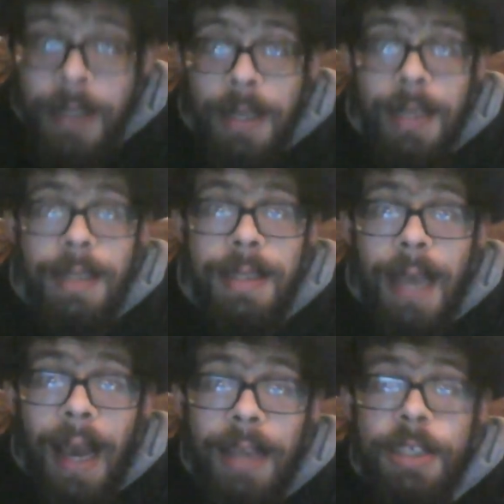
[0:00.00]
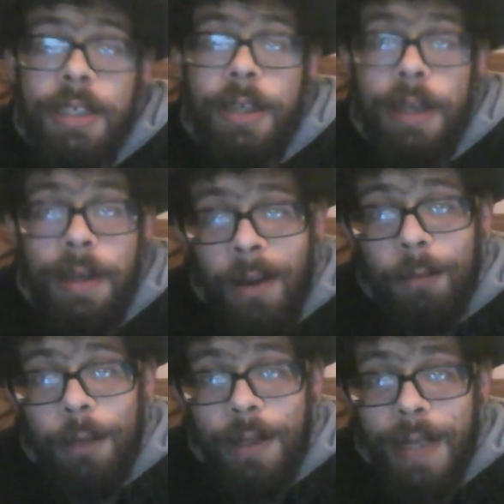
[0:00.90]
is actually
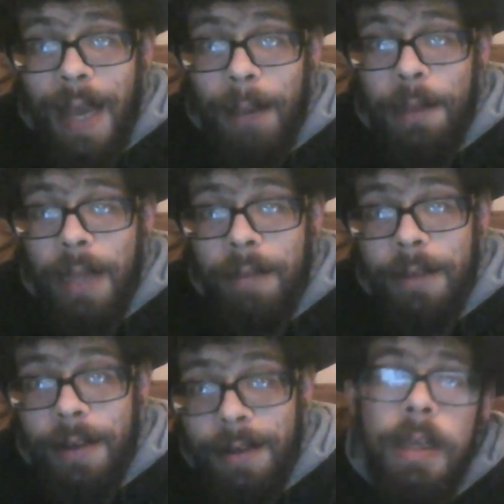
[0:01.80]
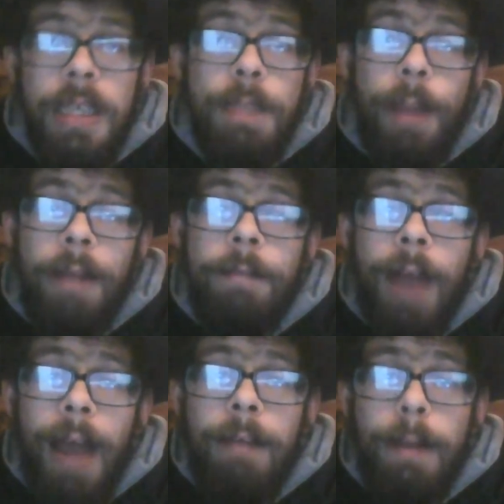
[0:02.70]
really damn clever. You spend
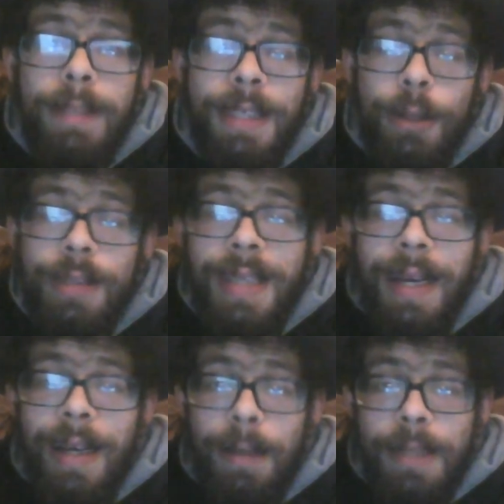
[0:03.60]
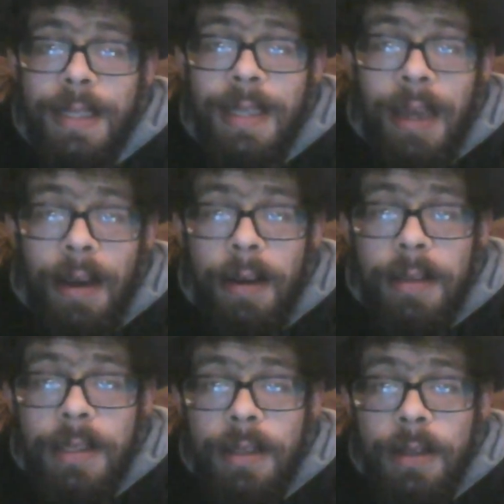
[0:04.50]
5 episodes setting up this
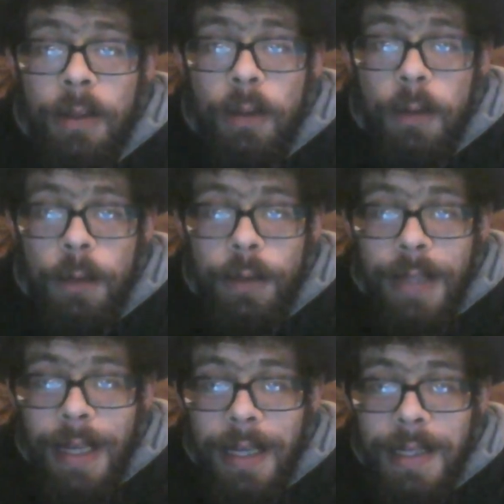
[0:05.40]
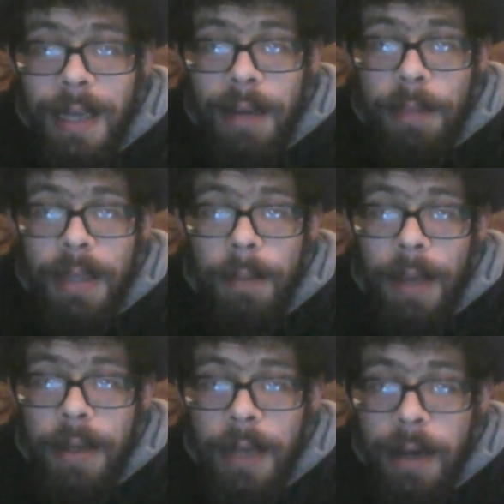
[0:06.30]
character who you think is going to be the
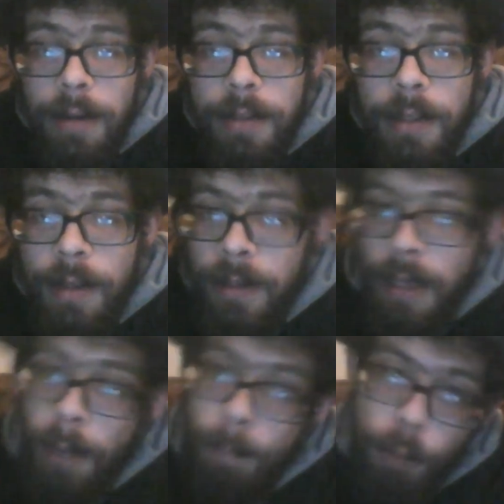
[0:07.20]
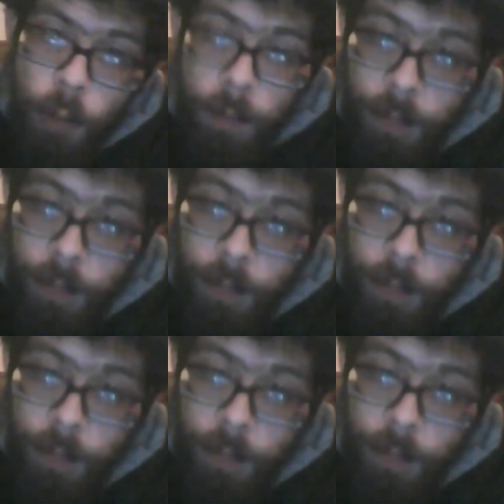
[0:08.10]
main character, and then boom,